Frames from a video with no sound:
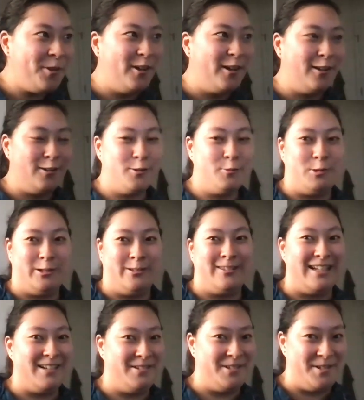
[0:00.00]
all the work
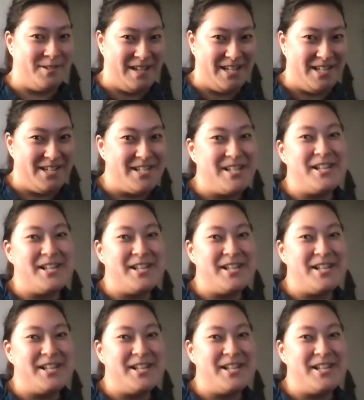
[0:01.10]
that you're doing,